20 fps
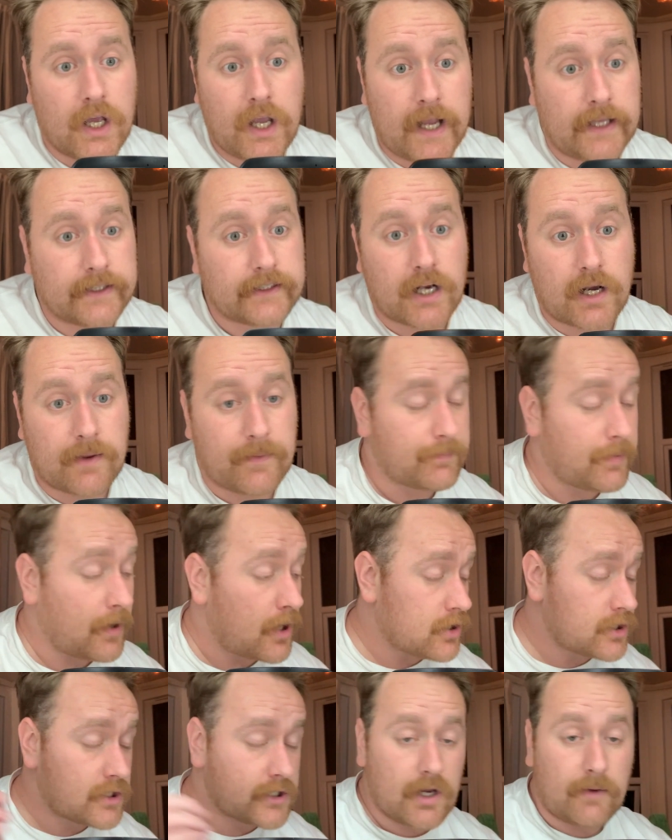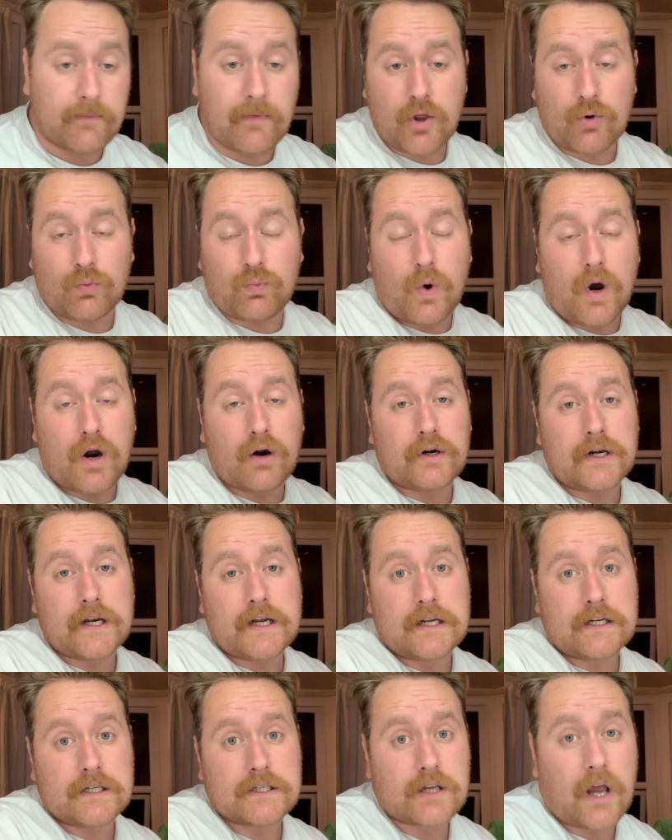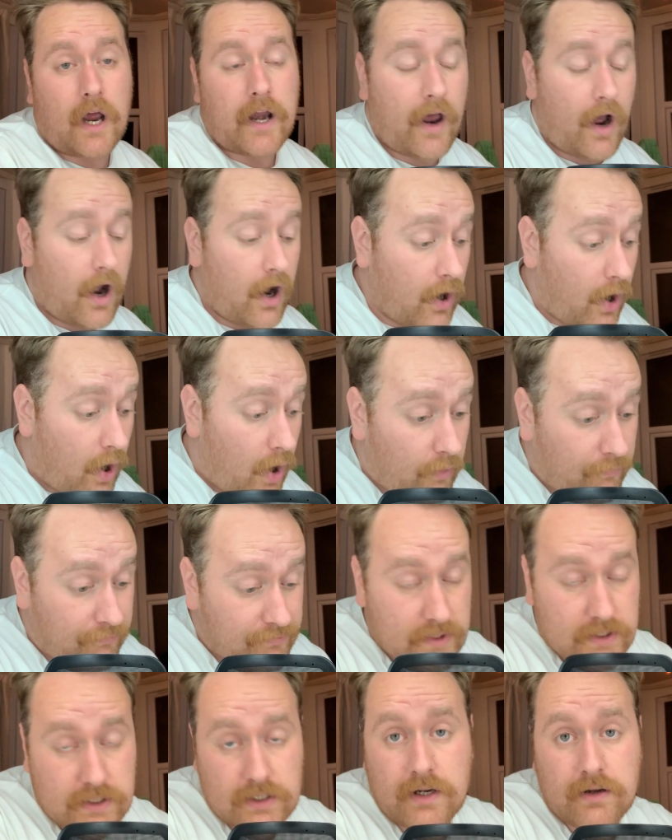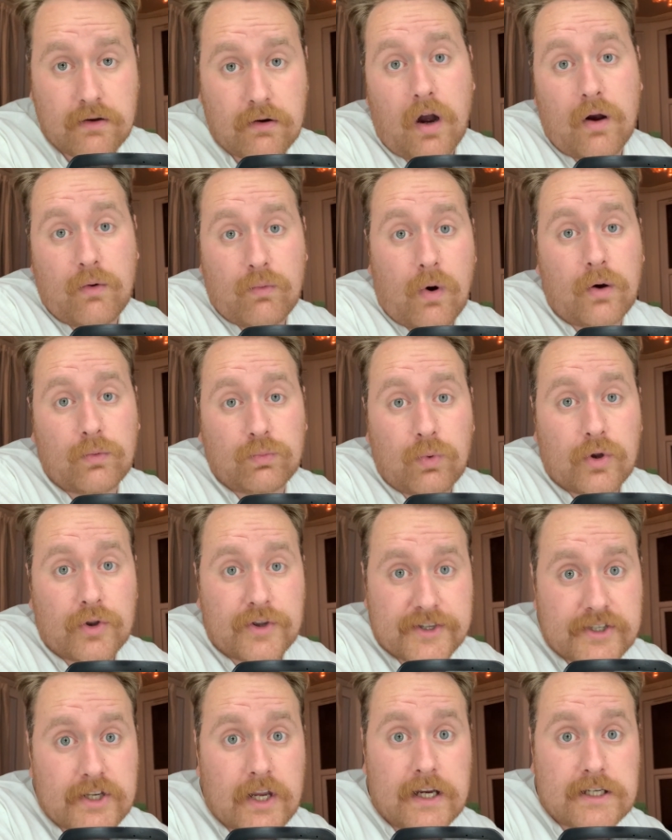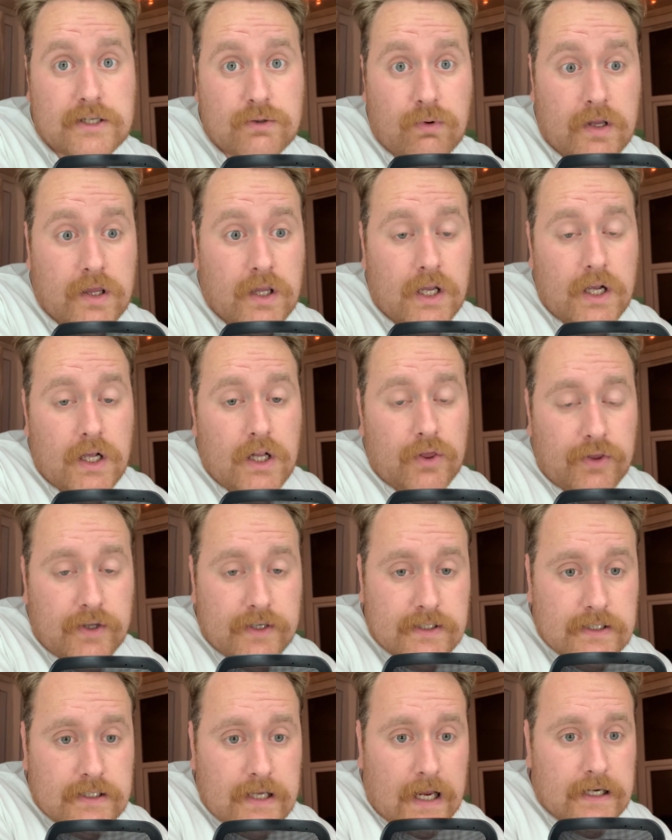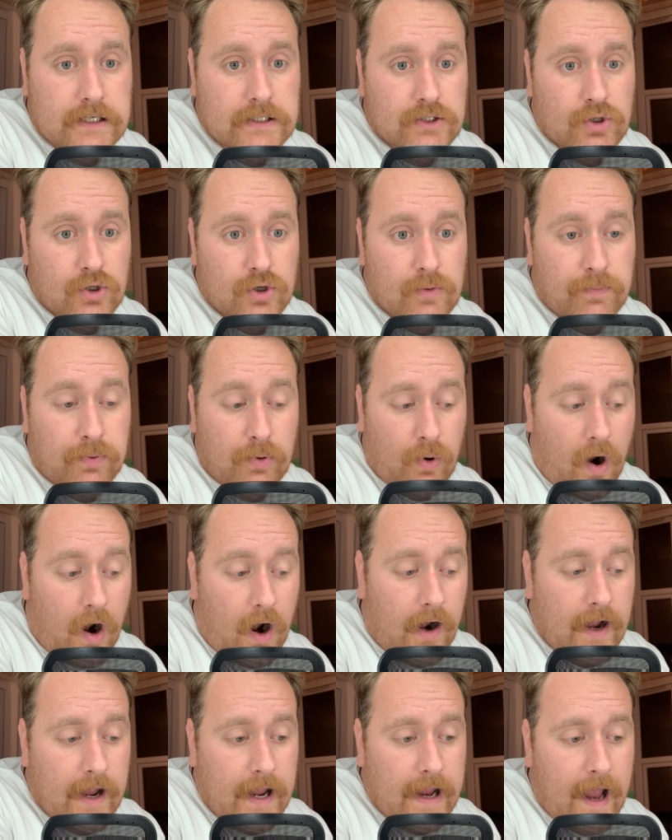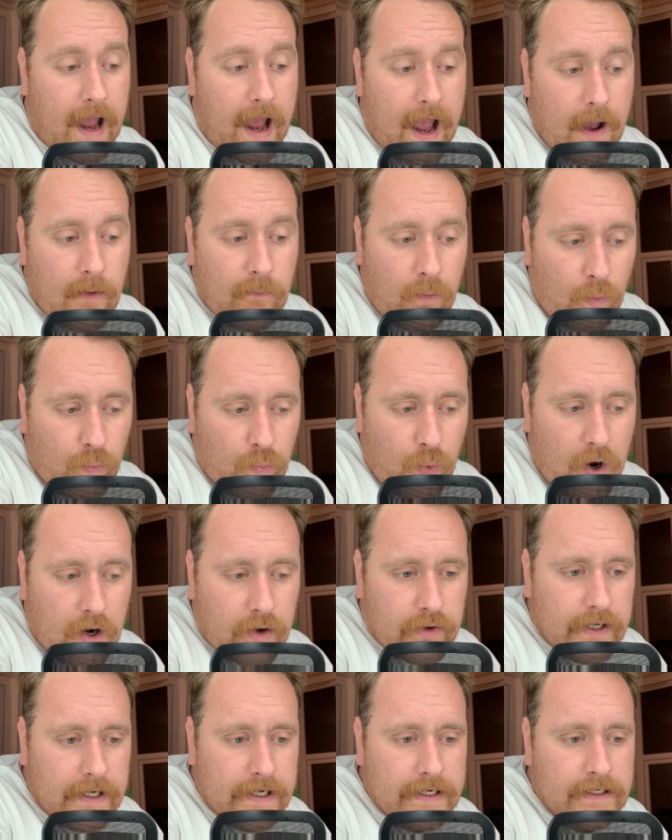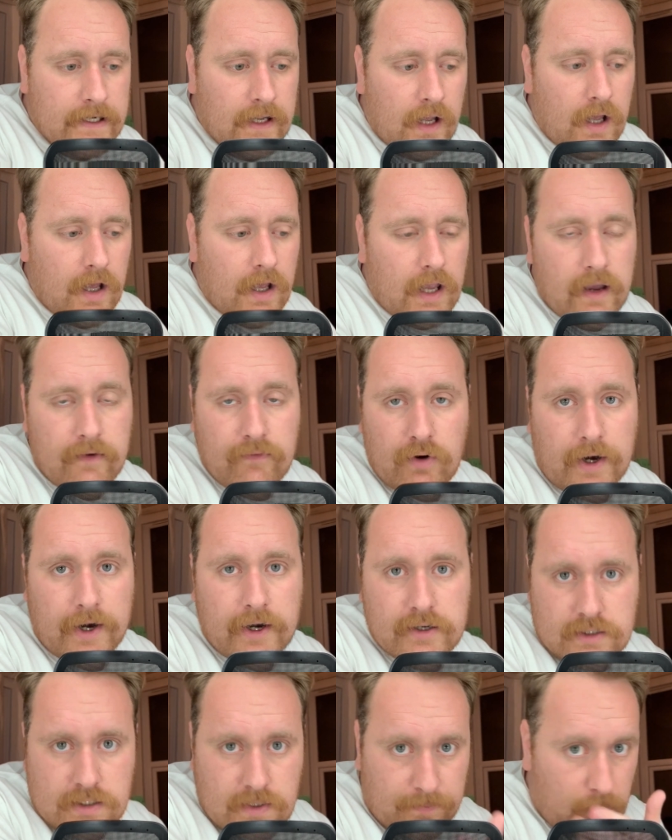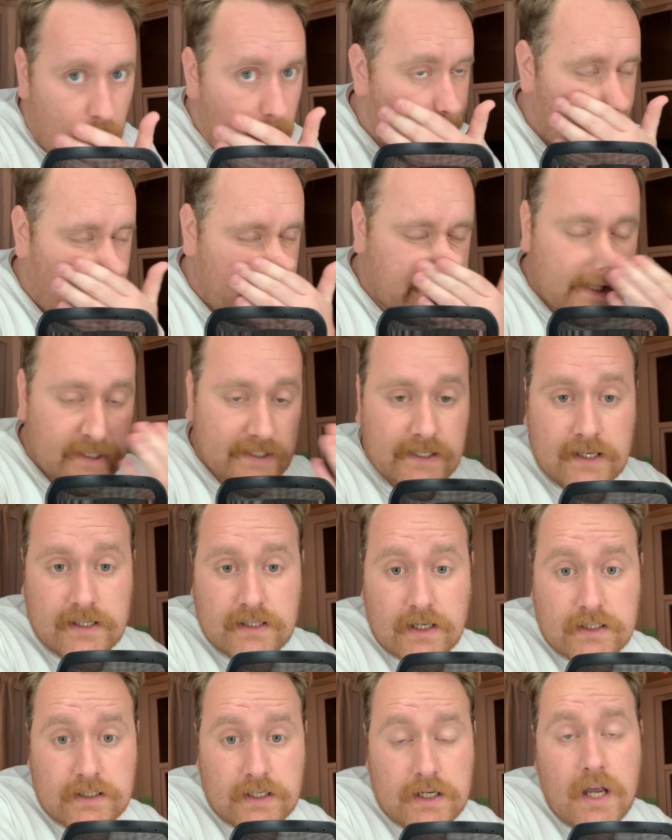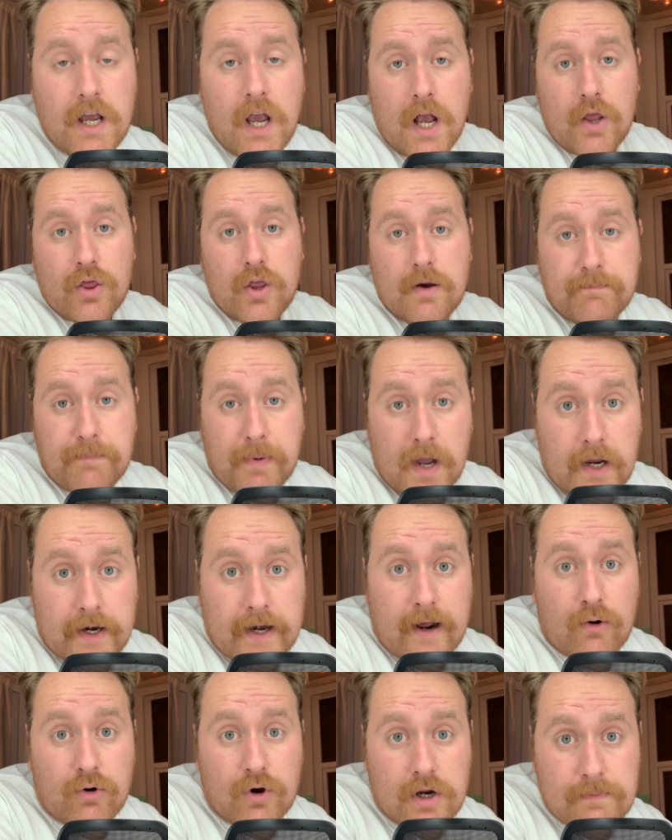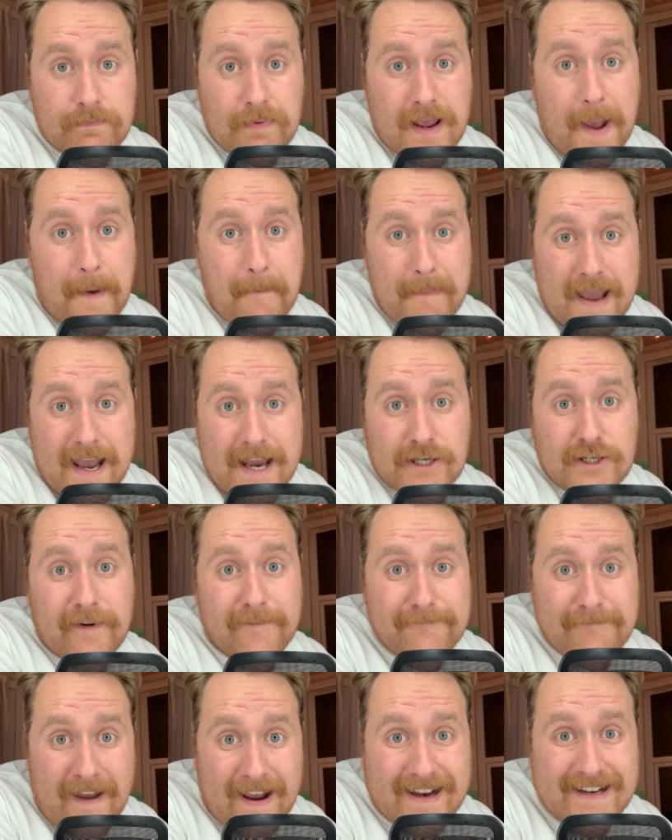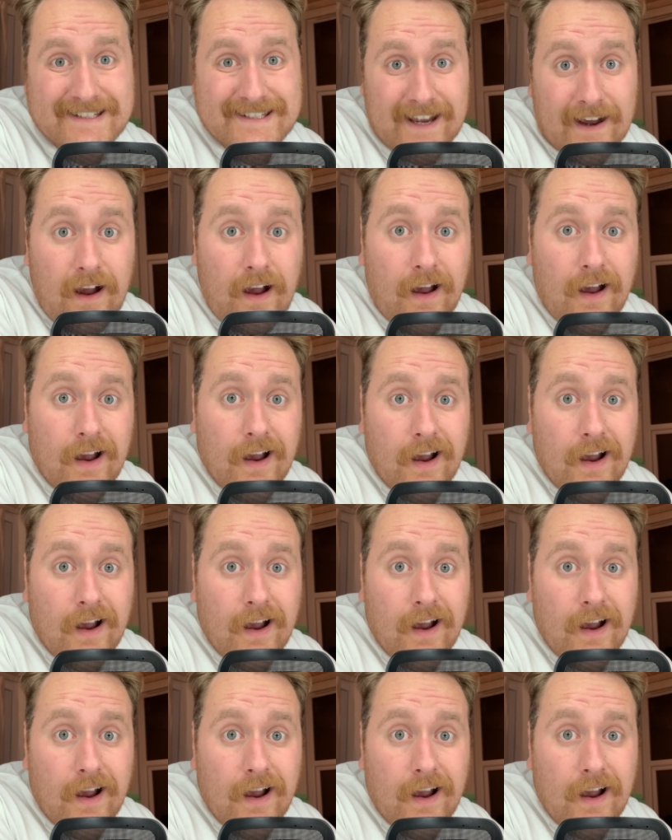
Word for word: into the box. Some of the worries, and I want City to win the sextuple. I am worried, even though I didn't support Manchester City, that burnout could be a major factor